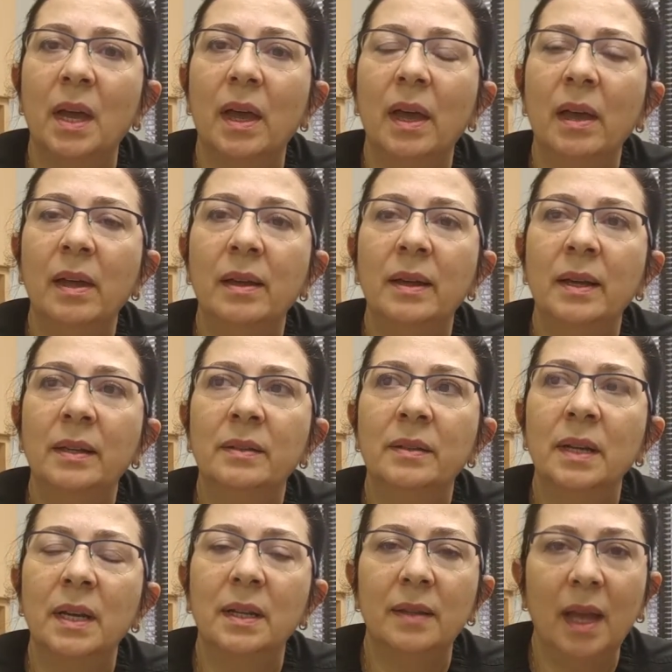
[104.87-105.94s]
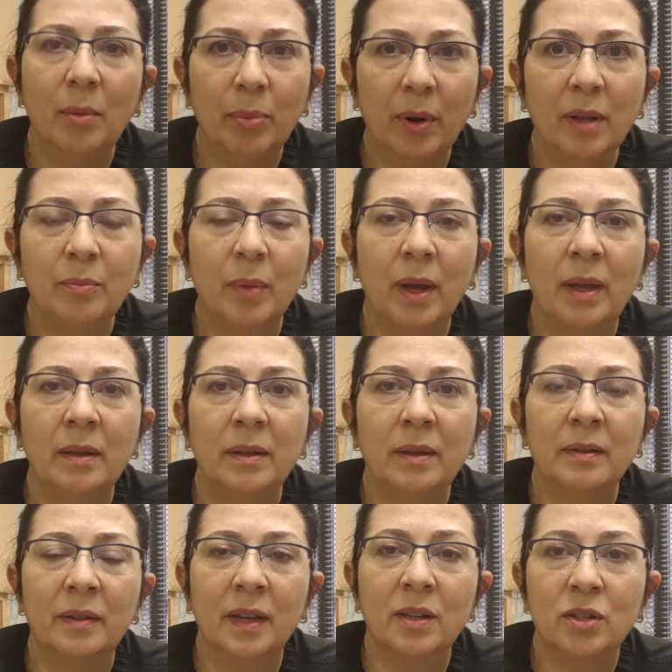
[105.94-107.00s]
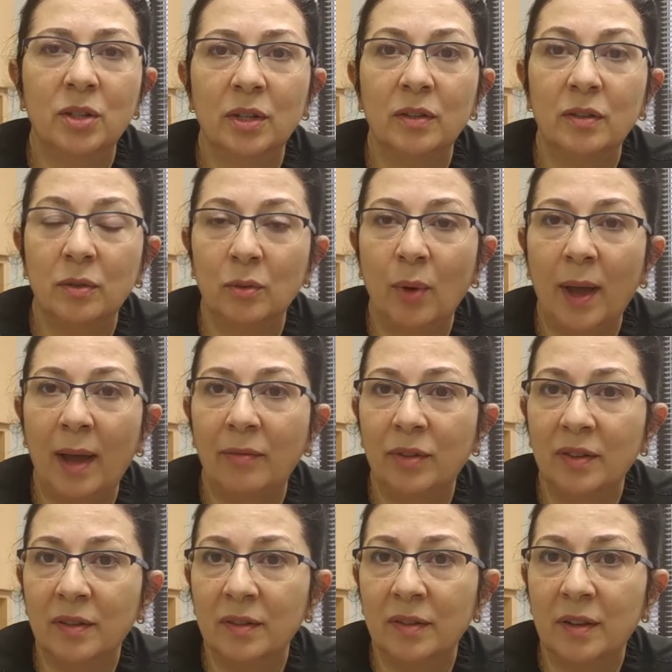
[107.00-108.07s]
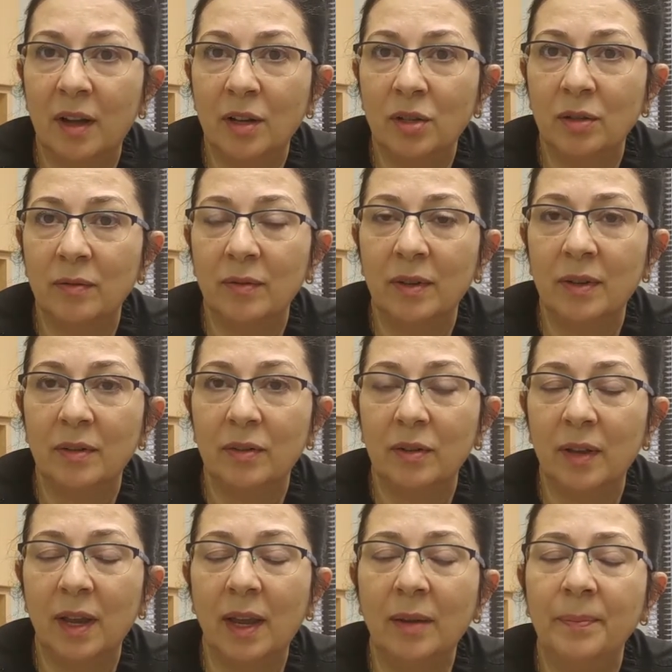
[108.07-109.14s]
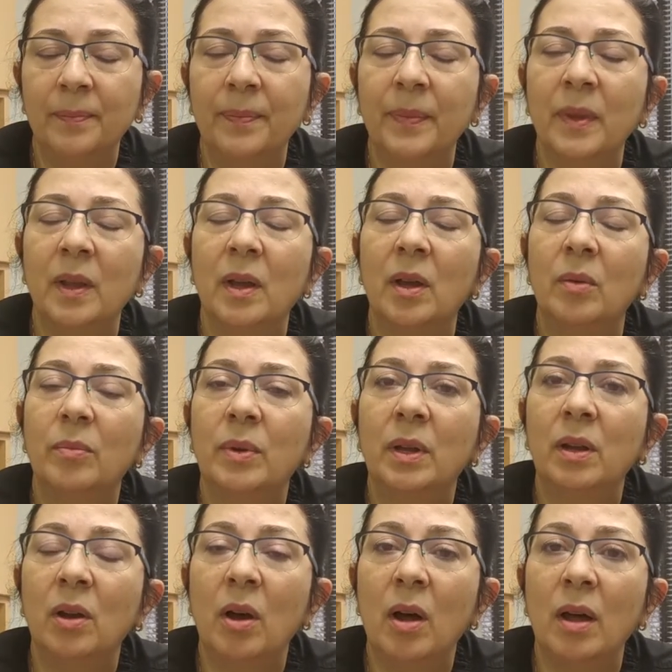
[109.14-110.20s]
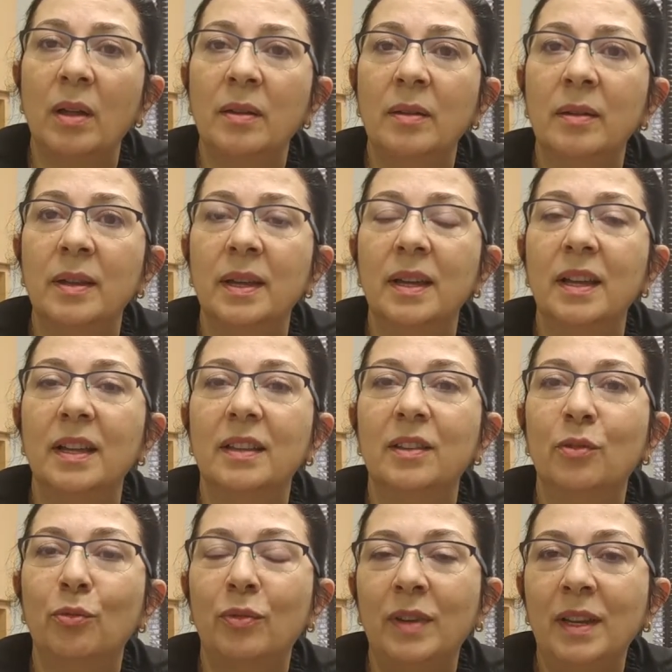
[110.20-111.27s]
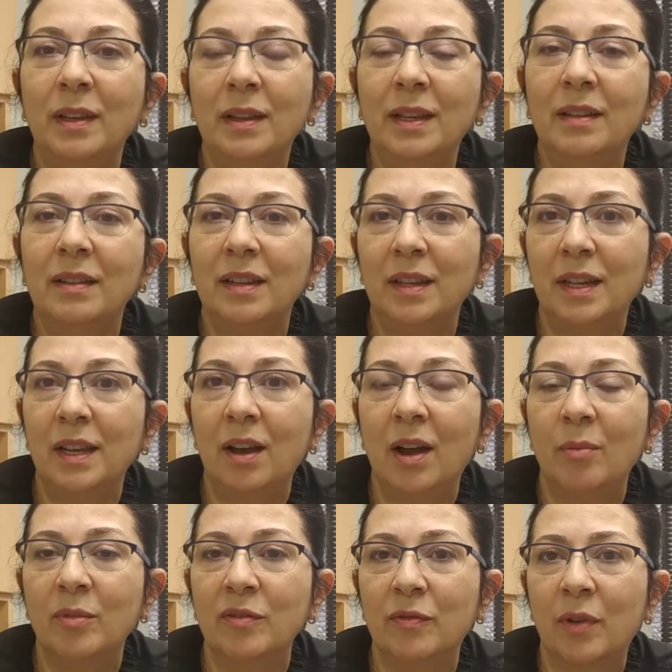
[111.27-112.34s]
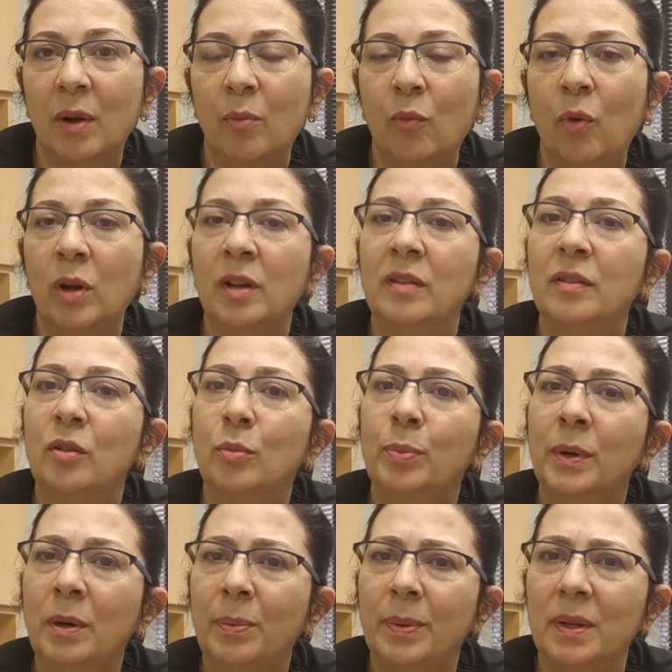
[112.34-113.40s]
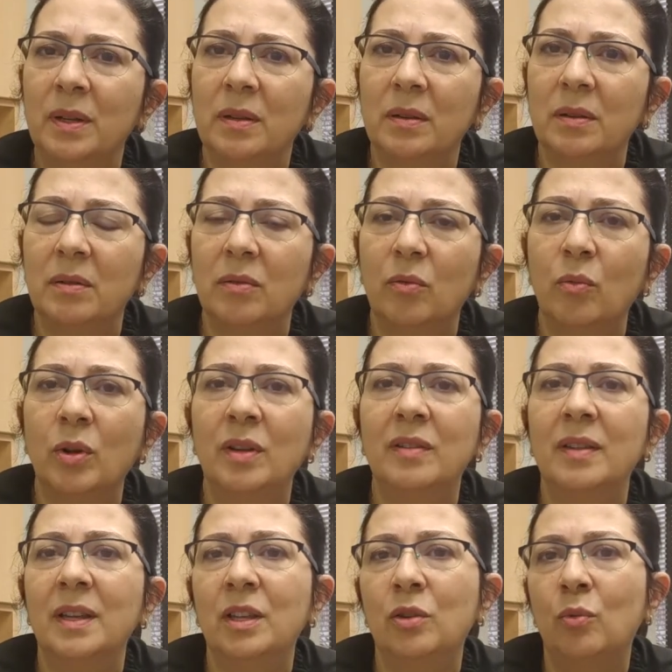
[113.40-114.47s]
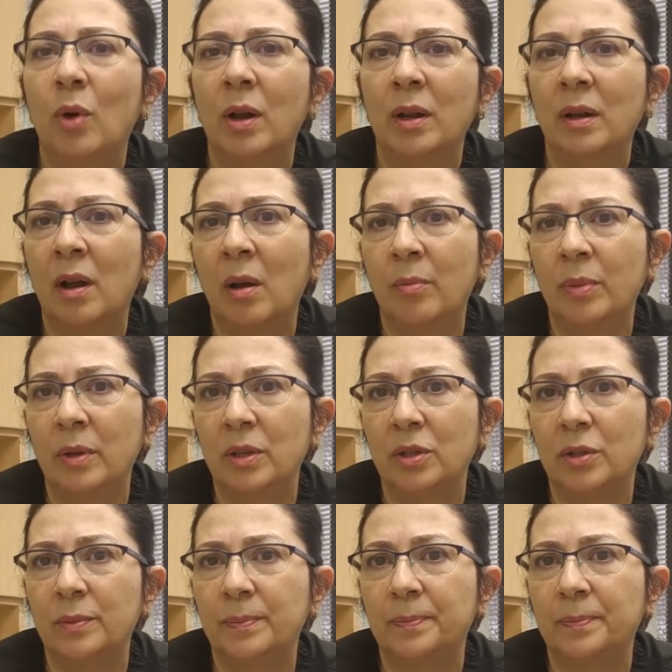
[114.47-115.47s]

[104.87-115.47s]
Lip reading: And that brought my attention to have this discussion today, because the key comes from what is your purpose? What is that you want to accomplish?